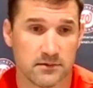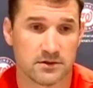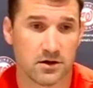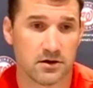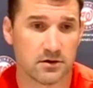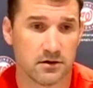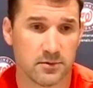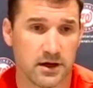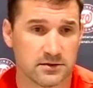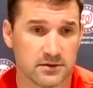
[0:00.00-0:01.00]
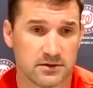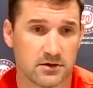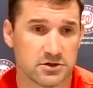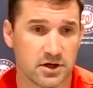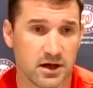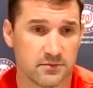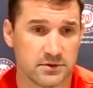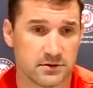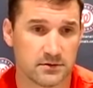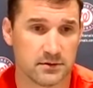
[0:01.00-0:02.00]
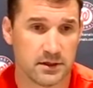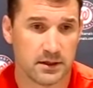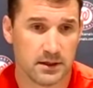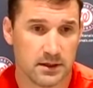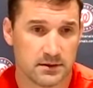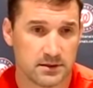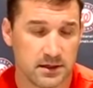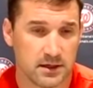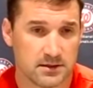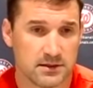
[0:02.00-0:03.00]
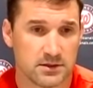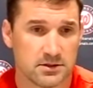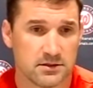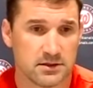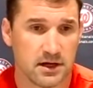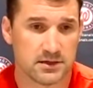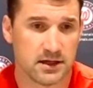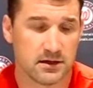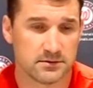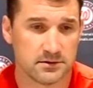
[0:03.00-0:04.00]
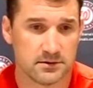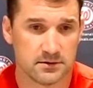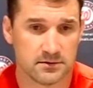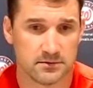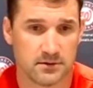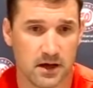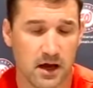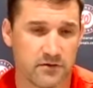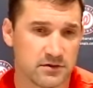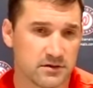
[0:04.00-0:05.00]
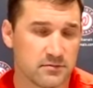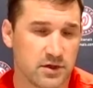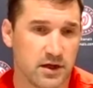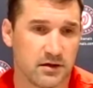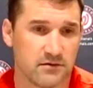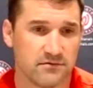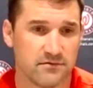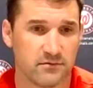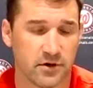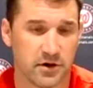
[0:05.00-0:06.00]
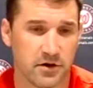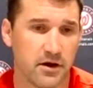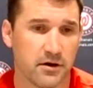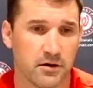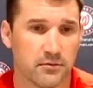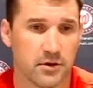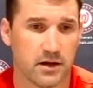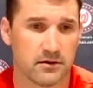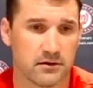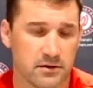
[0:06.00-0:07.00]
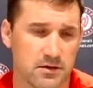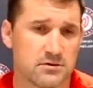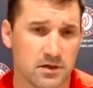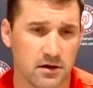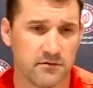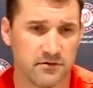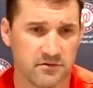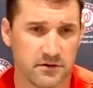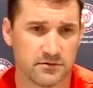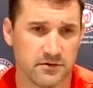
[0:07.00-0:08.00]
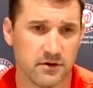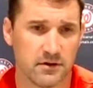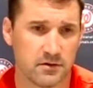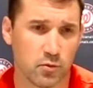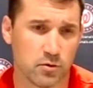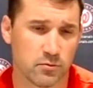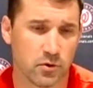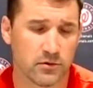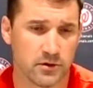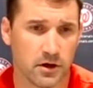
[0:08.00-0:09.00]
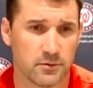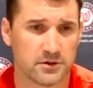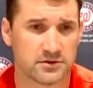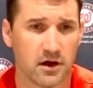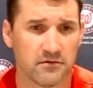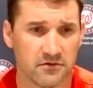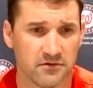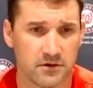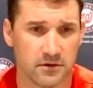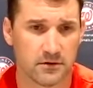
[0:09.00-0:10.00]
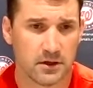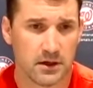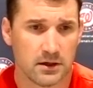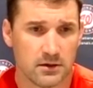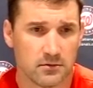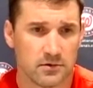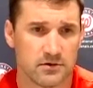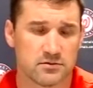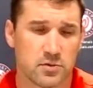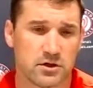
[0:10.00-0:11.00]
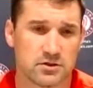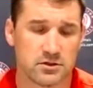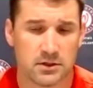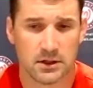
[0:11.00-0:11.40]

it's our clubhouse, it's our job to kind of teach these guys how to obviously behave where you're here, but I think, like you said, off the field too. I think more importantly, almost off the field, with as much,